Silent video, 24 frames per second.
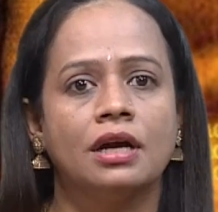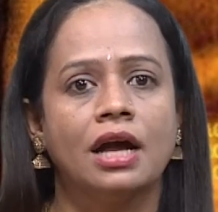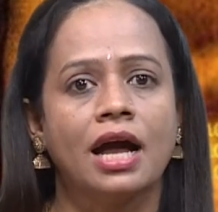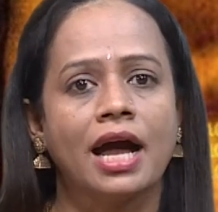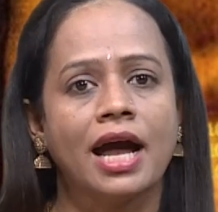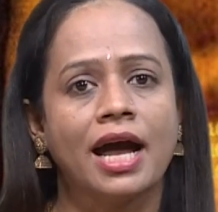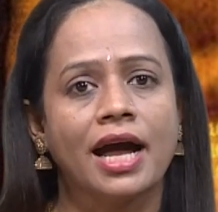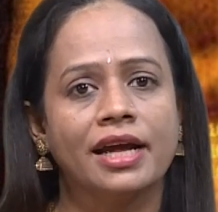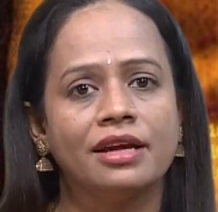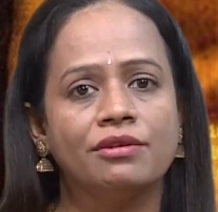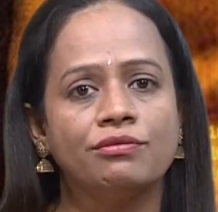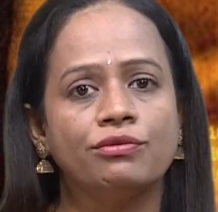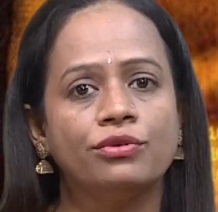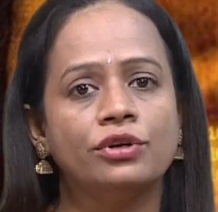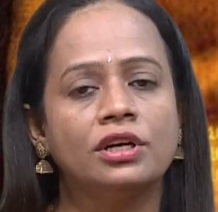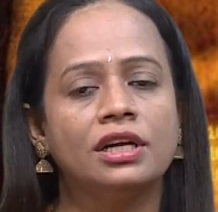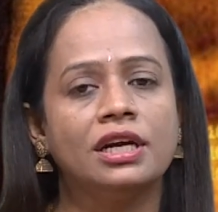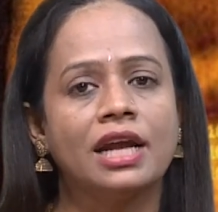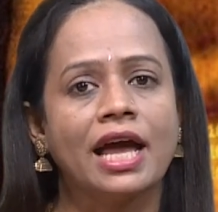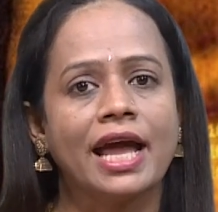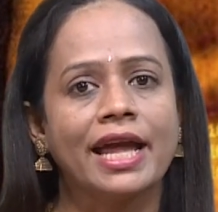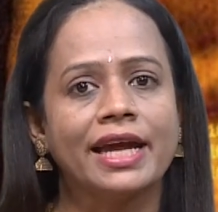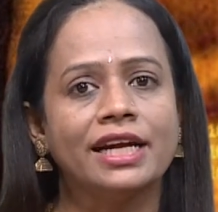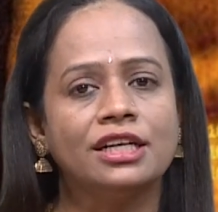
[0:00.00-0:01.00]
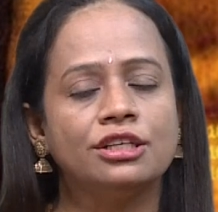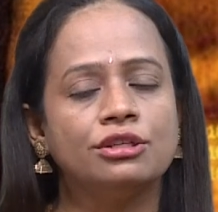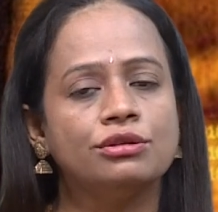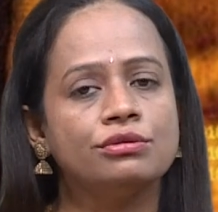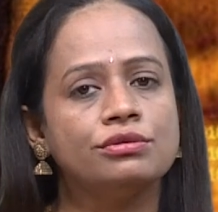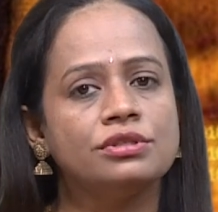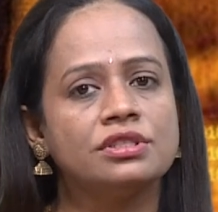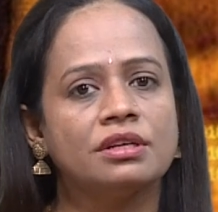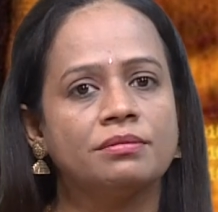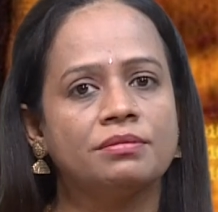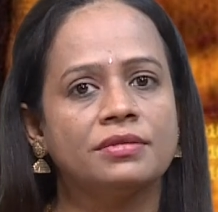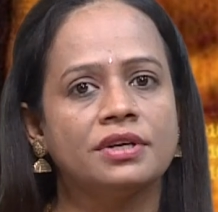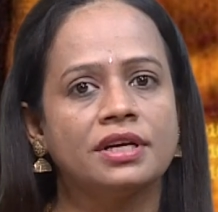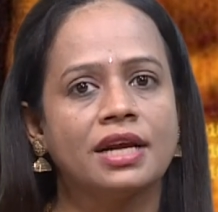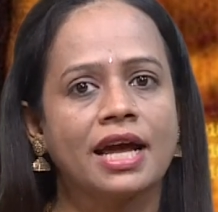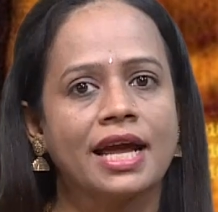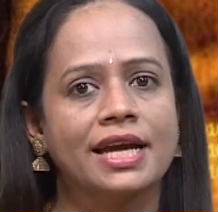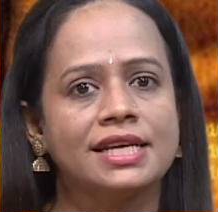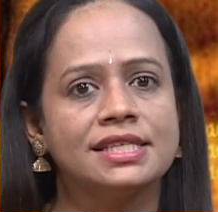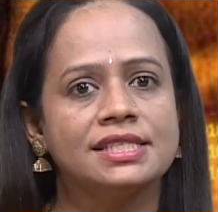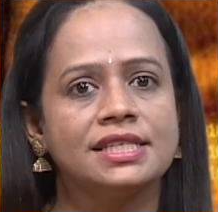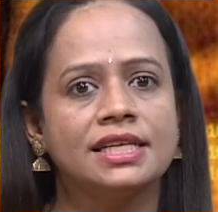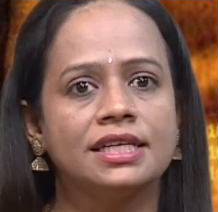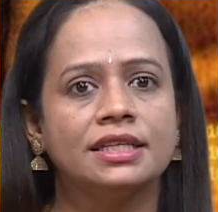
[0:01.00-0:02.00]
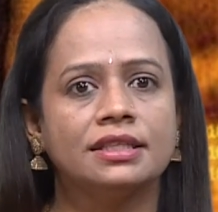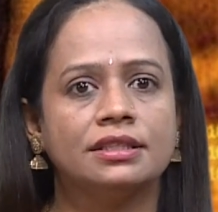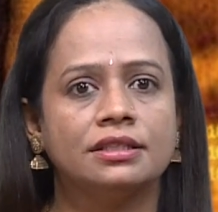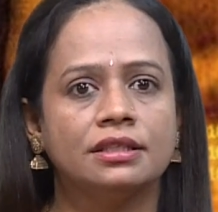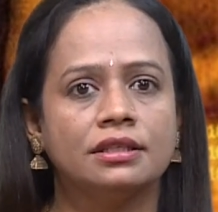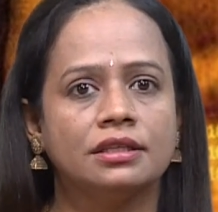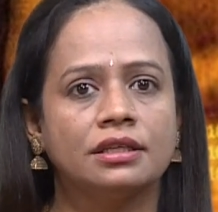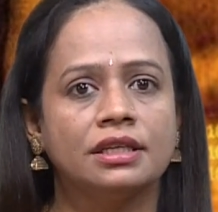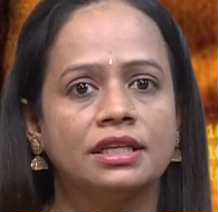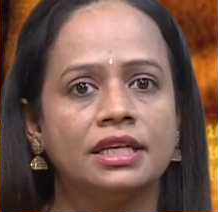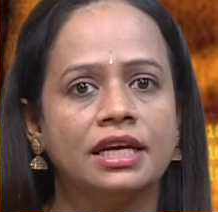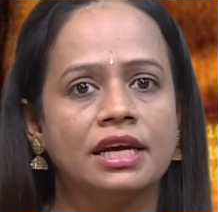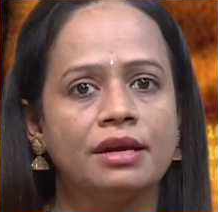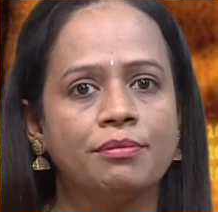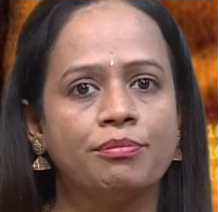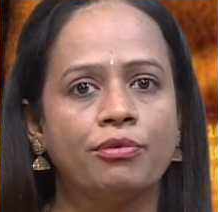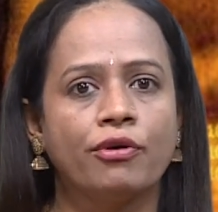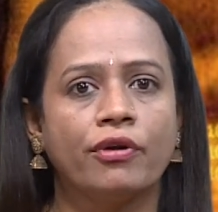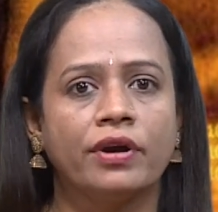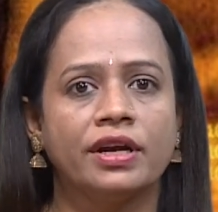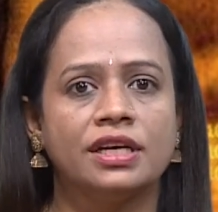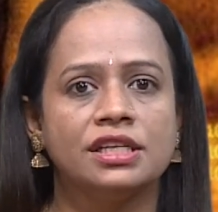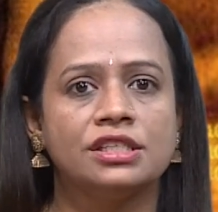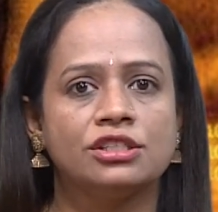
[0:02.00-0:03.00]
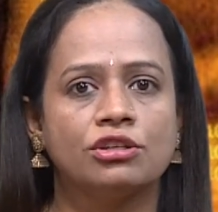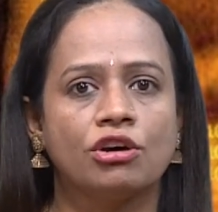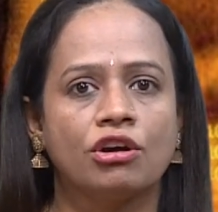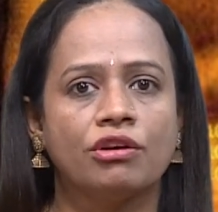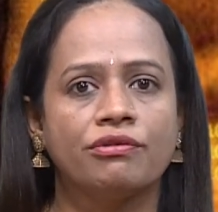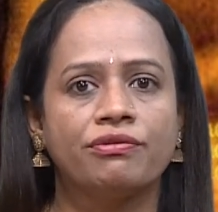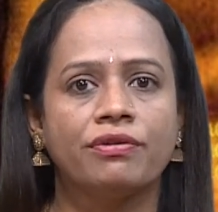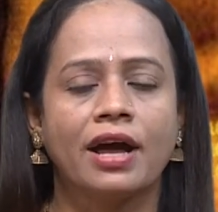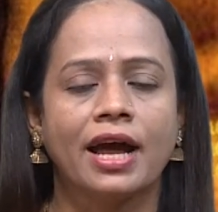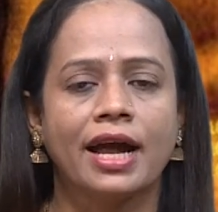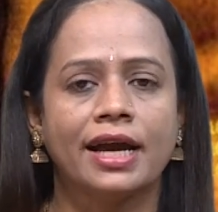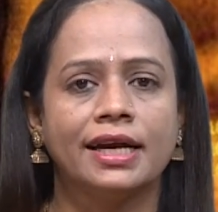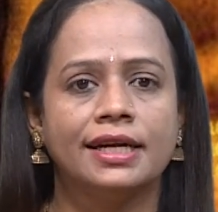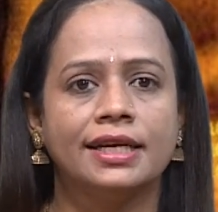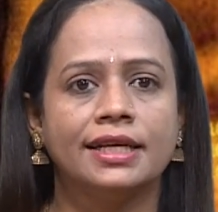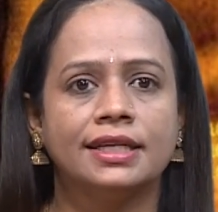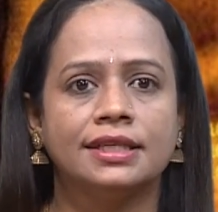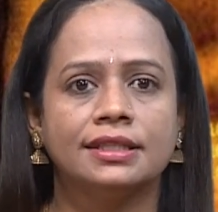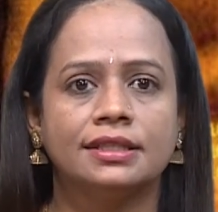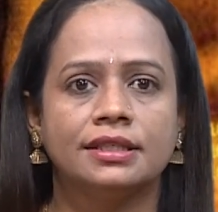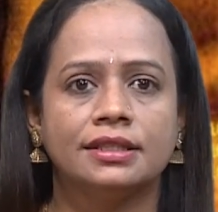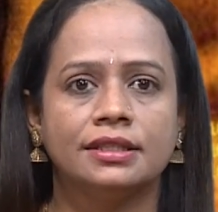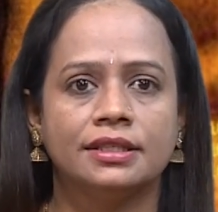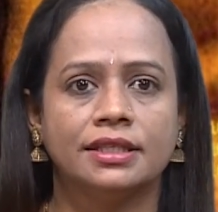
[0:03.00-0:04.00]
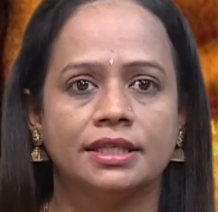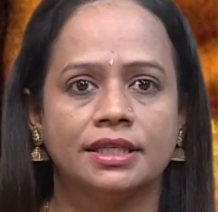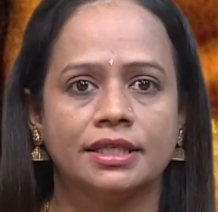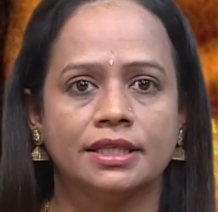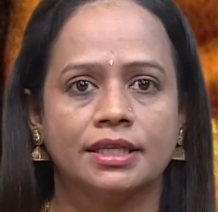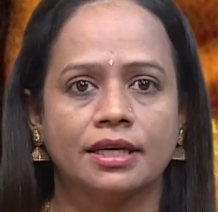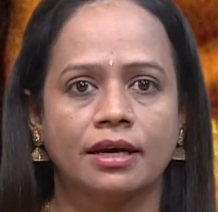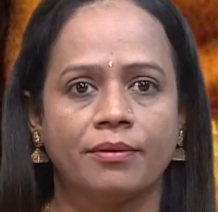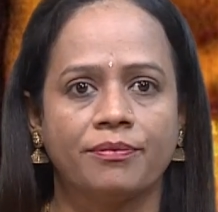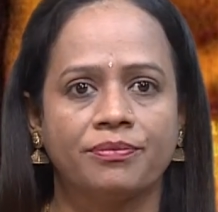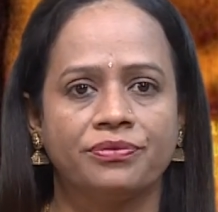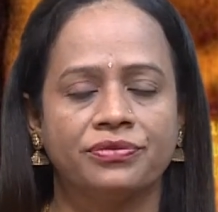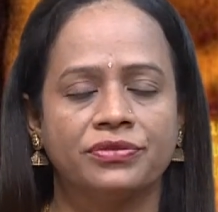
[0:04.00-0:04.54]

I would like to summarizing the key points of hiding the data.